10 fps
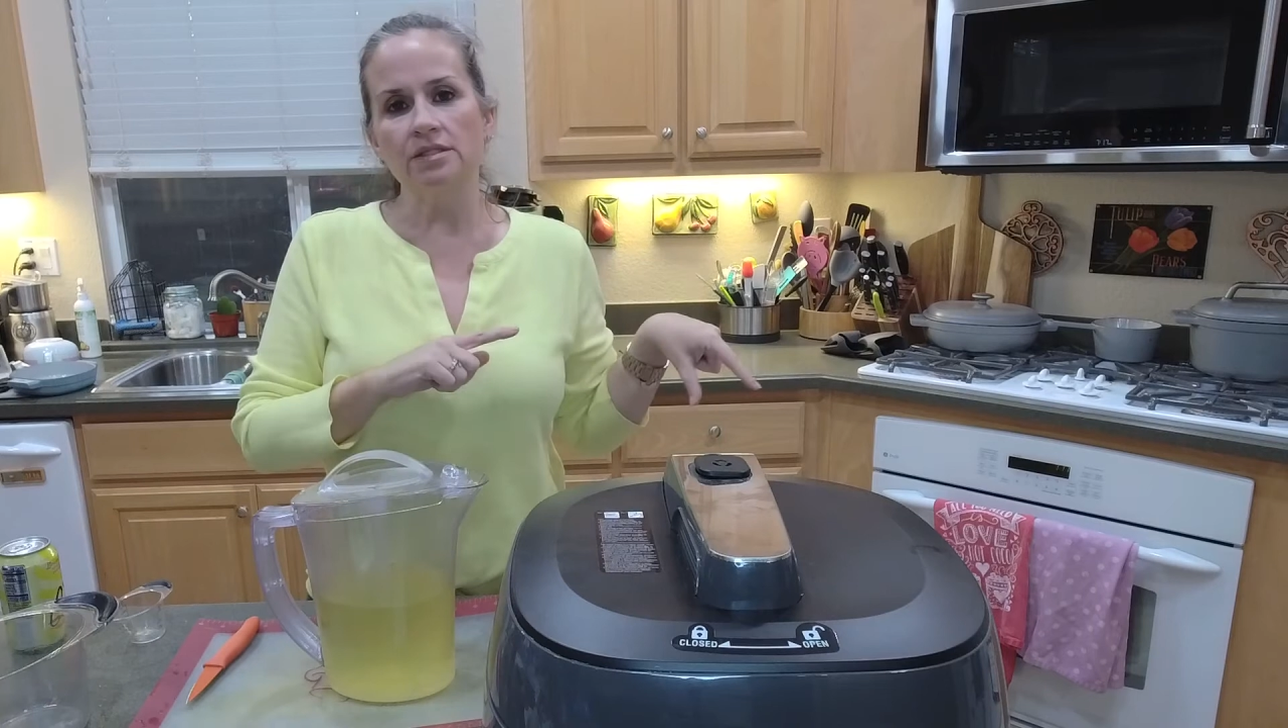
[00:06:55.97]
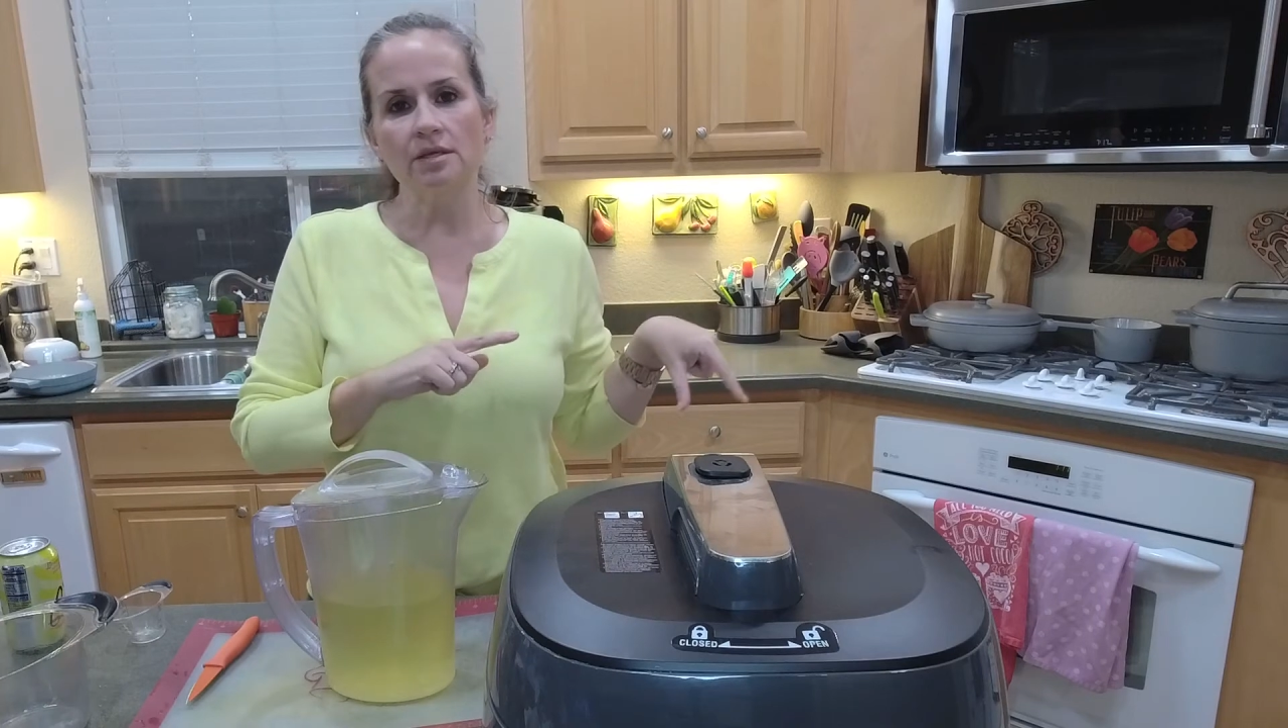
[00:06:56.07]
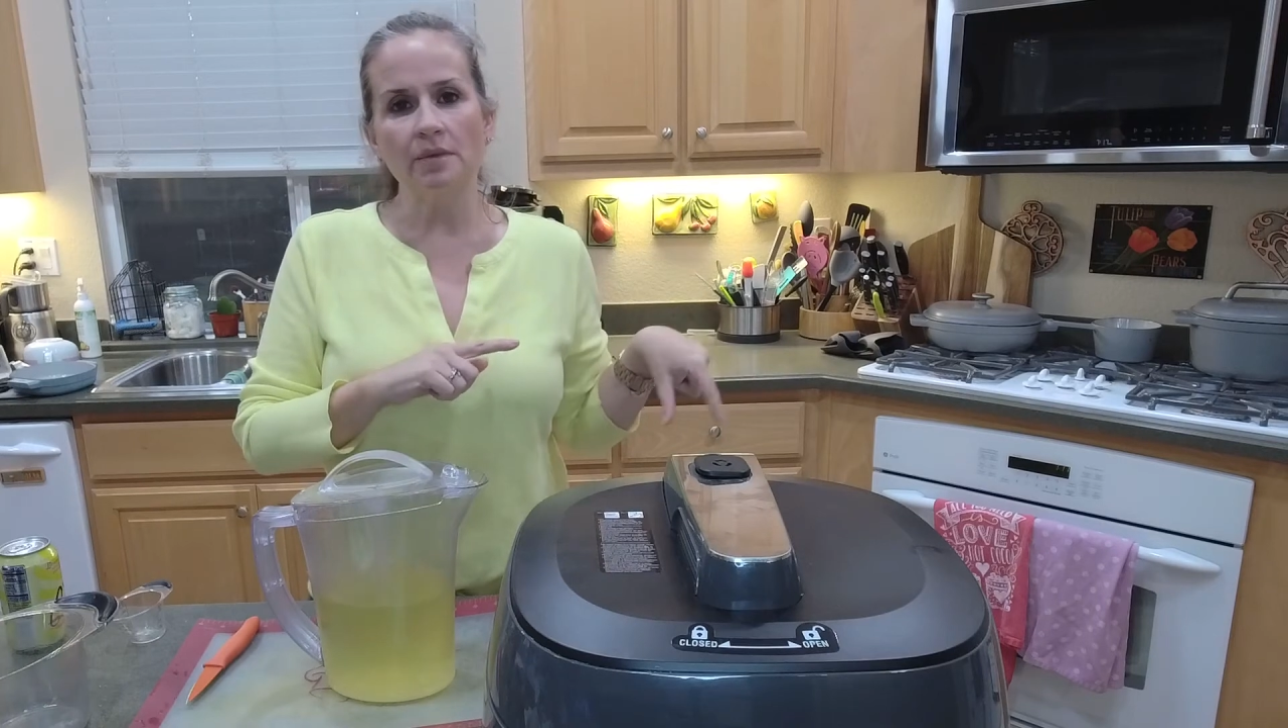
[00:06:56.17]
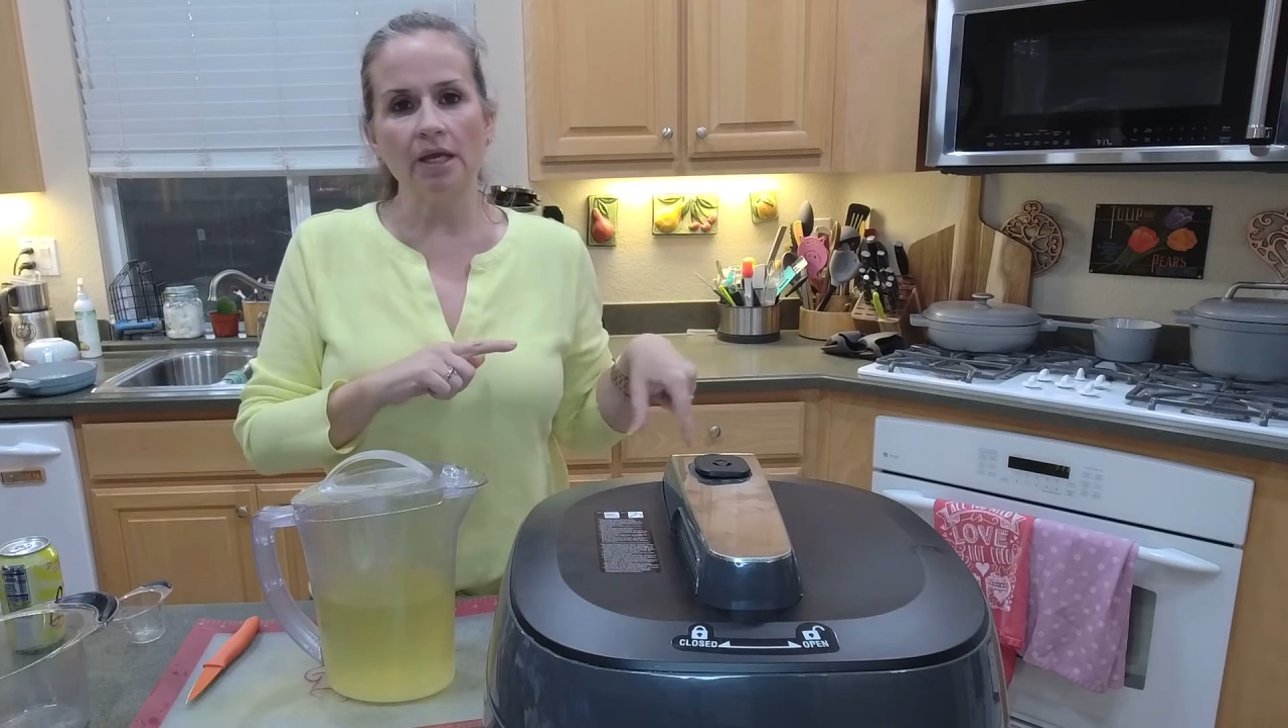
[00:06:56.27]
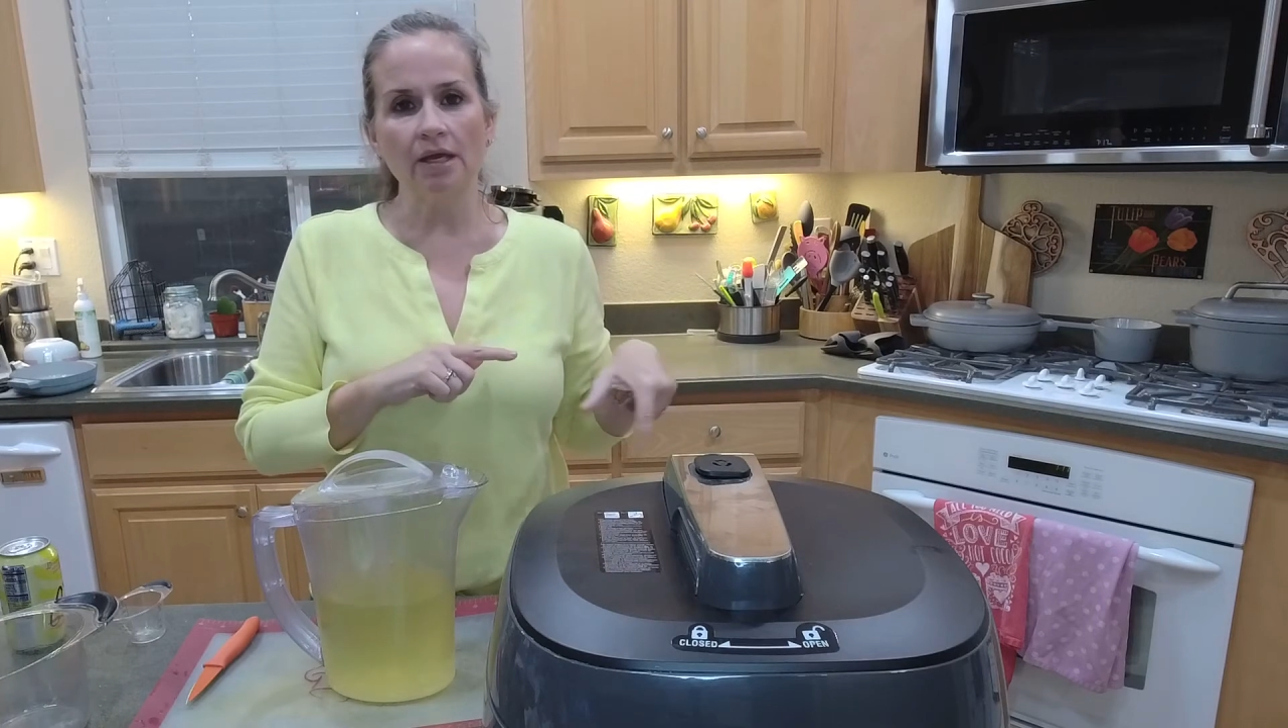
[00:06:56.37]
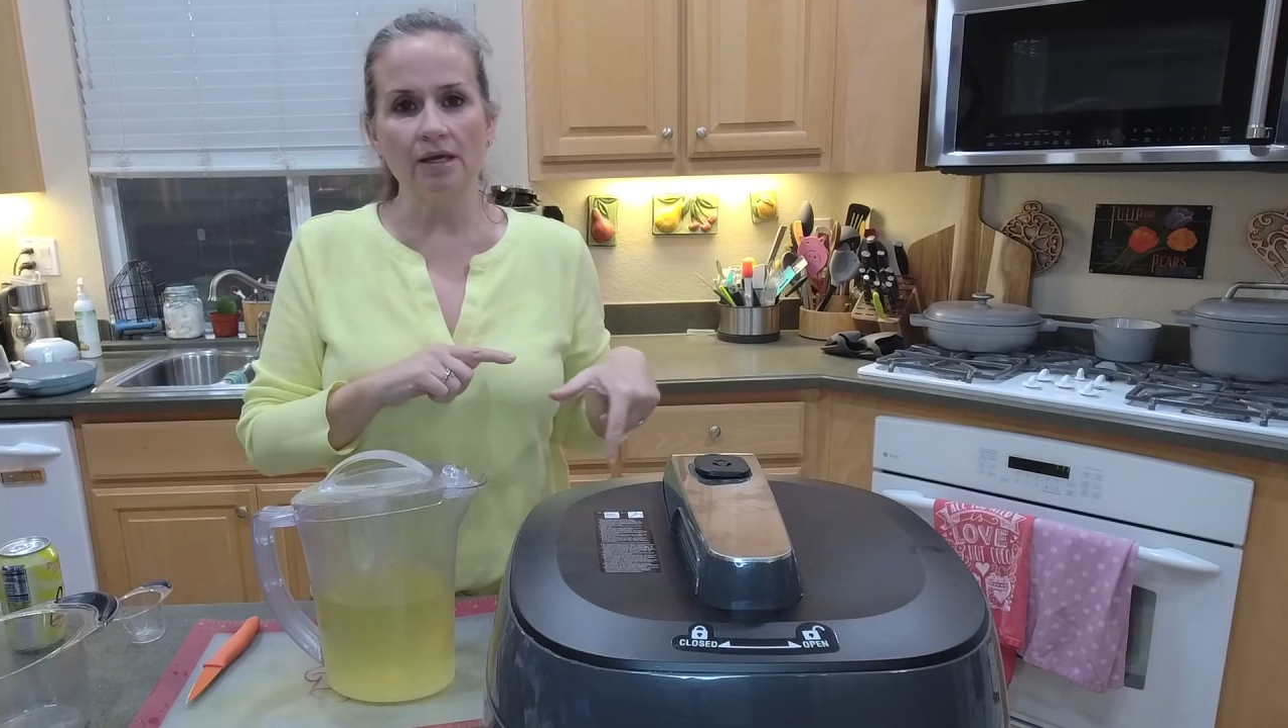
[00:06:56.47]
to make